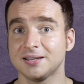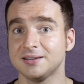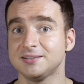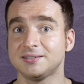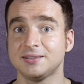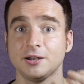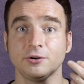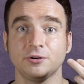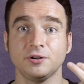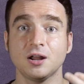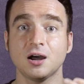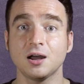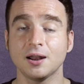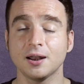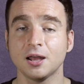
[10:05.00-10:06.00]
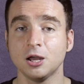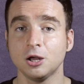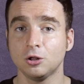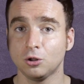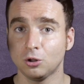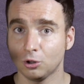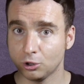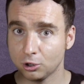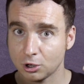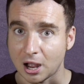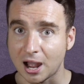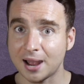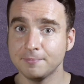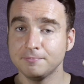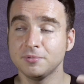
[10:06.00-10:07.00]
because they're not,
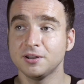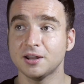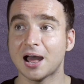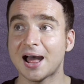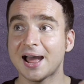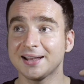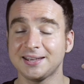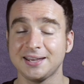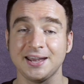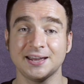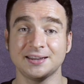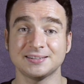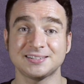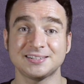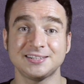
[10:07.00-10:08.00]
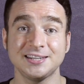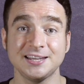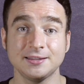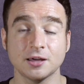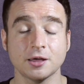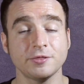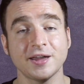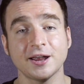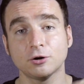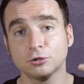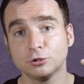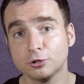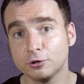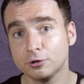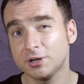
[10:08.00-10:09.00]
I can't see that they
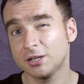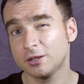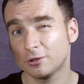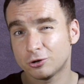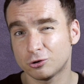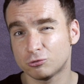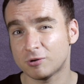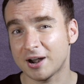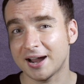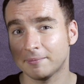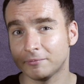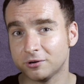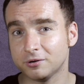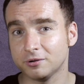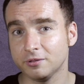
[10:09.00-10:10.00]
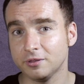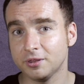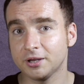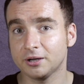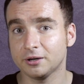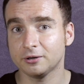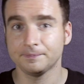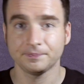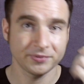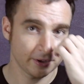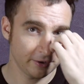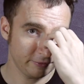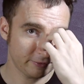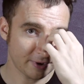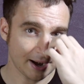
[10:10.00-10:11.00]
are learning the grammar there,
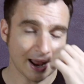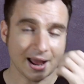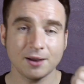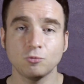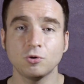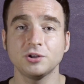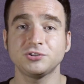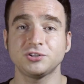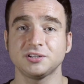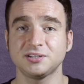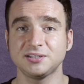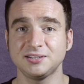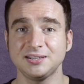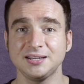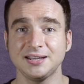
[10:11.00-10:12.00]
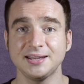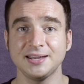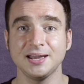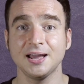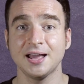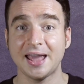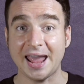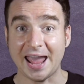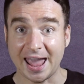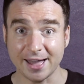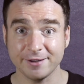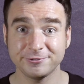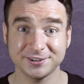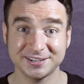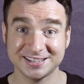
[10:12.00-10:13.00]
right? I want to see
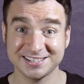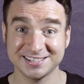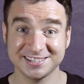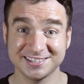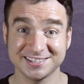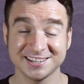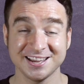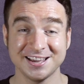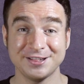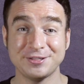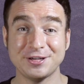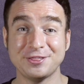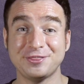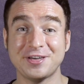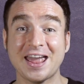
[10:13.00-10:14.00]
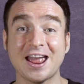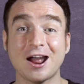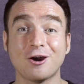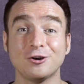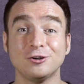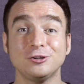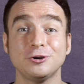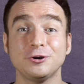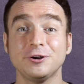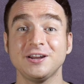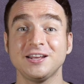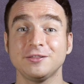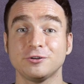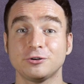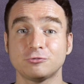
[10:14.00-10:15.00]
evidence that they are
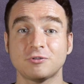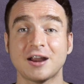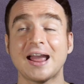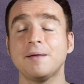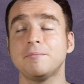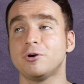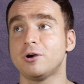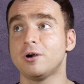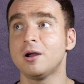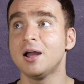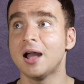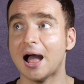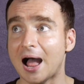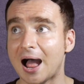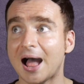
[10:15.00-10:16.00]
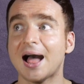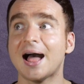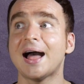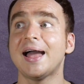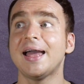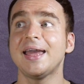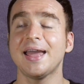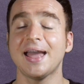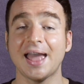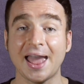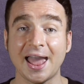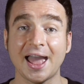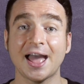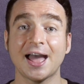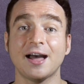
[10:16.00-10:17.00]
learning the grammar. I
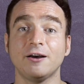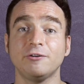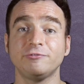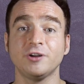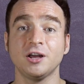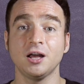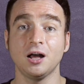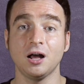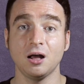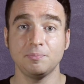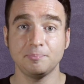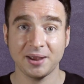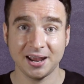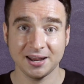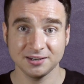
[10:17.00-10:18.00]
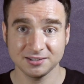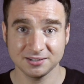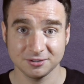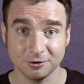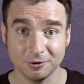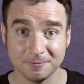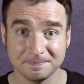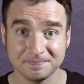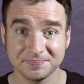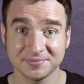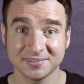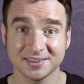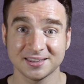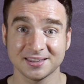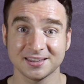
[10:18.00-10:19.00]
have a pencil.